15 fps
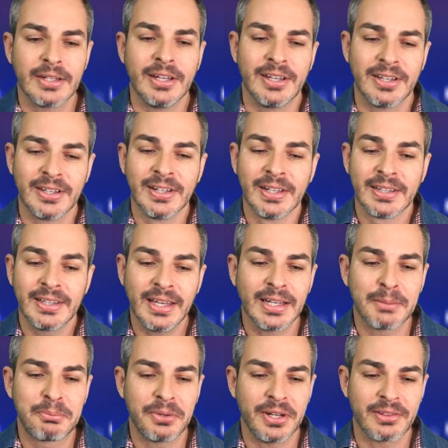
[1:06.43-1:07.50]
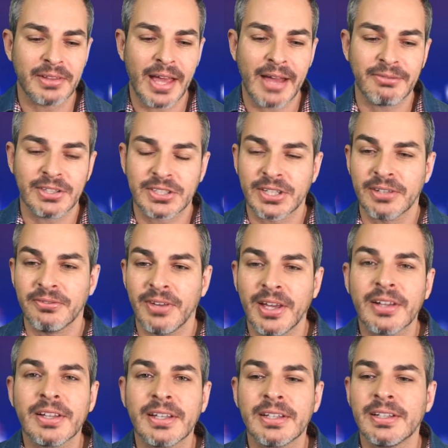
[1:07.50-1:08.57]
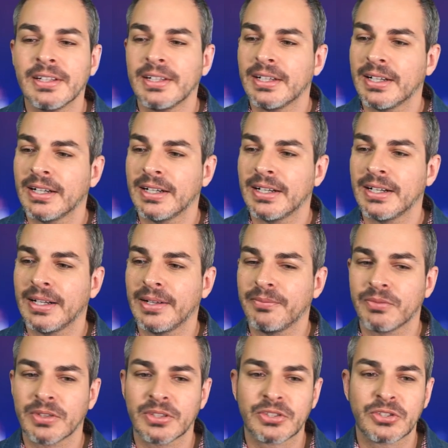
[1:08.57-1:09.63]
a pretty lavish unveiling. They had